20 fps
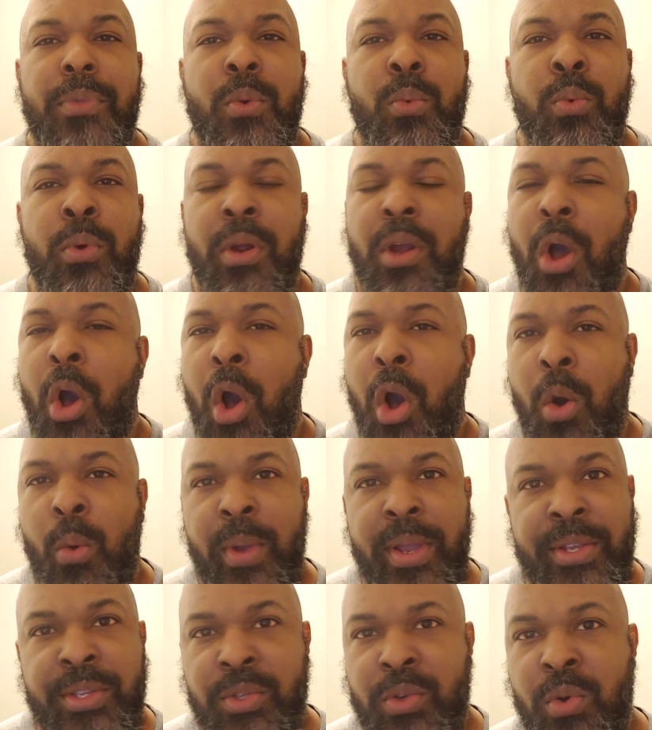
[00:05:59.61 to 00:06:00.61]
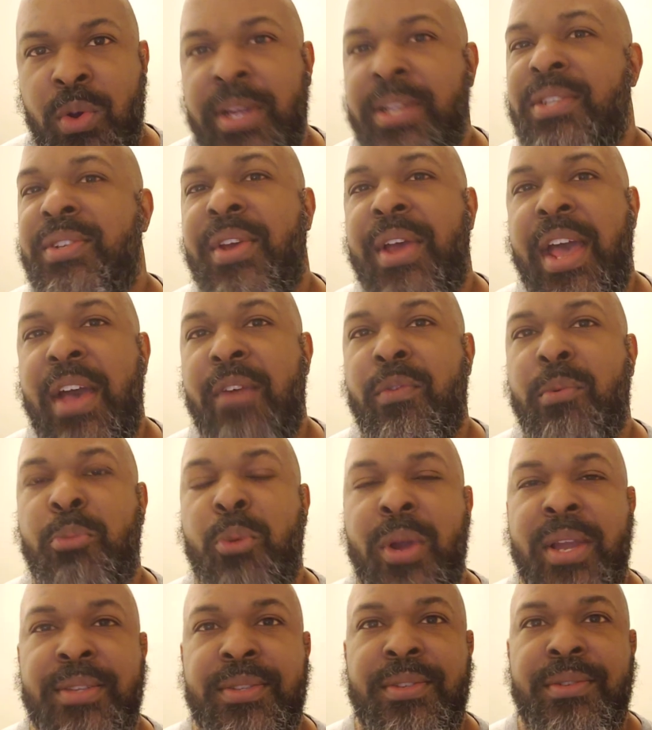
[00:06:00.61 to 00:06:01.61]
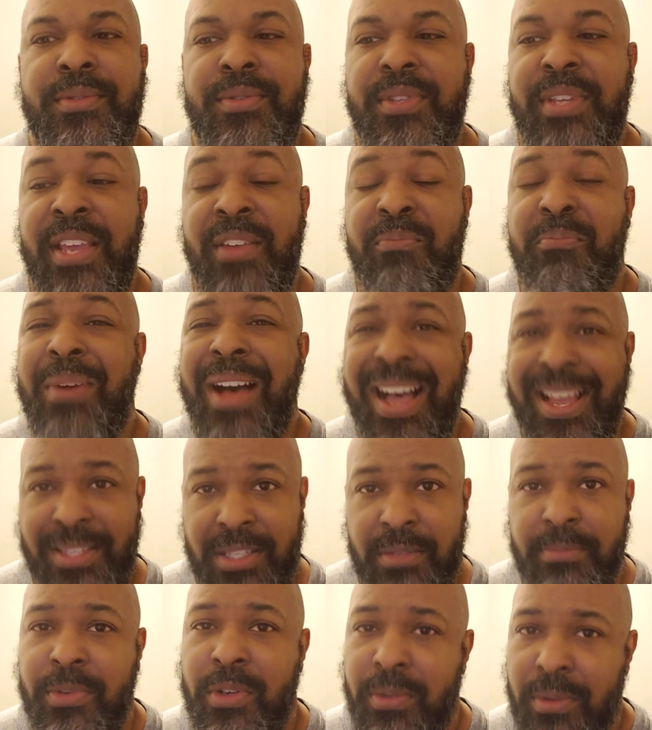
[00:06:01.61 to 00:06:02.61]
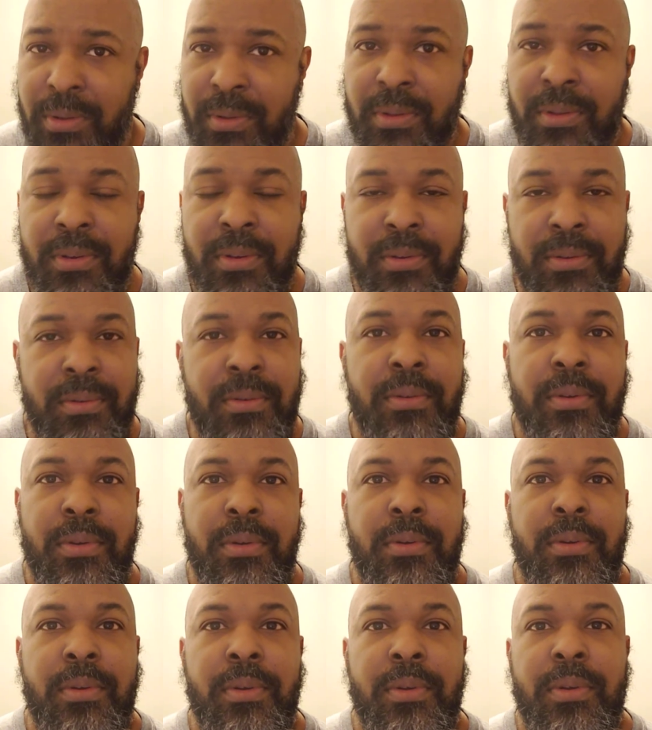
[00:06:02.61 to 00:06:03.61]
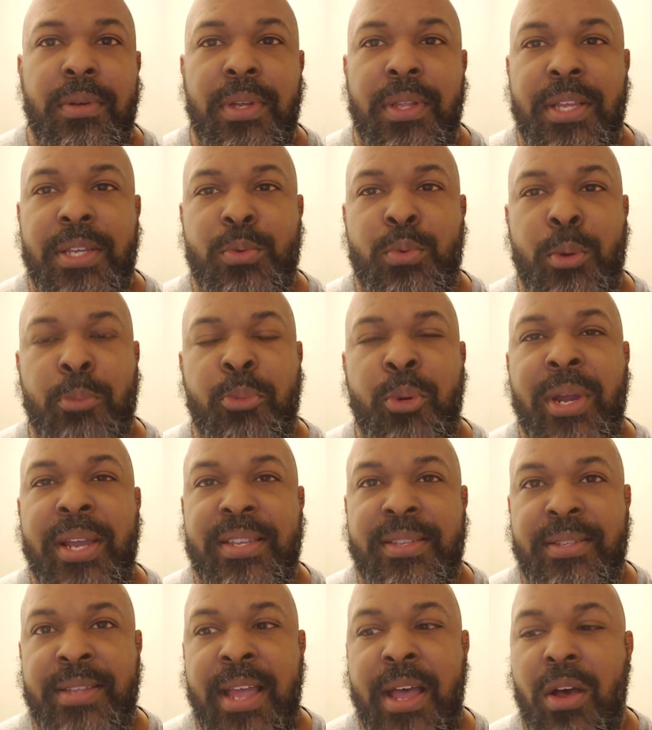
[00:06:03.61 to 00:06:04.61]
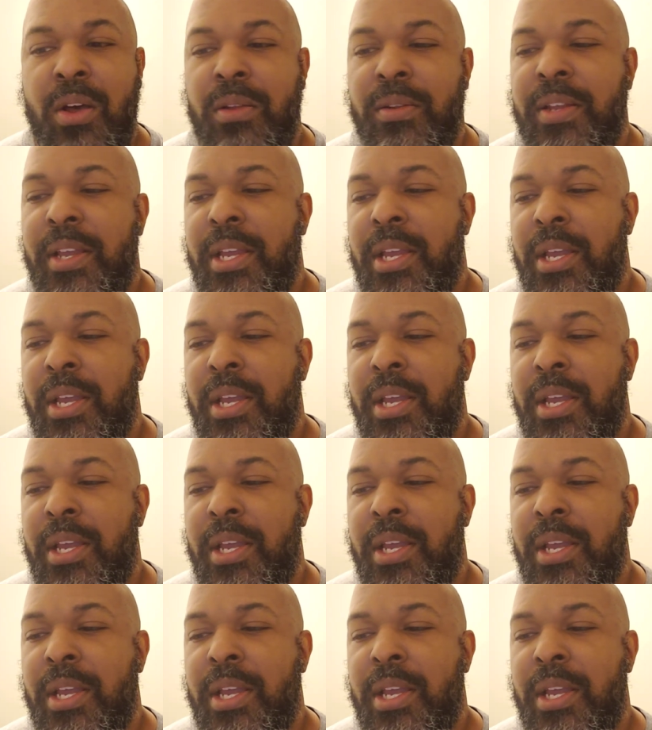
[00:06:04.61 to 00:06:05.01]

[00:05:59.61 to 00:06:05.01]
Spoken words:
We're always going to have a presence, if possible, unless we're priced out,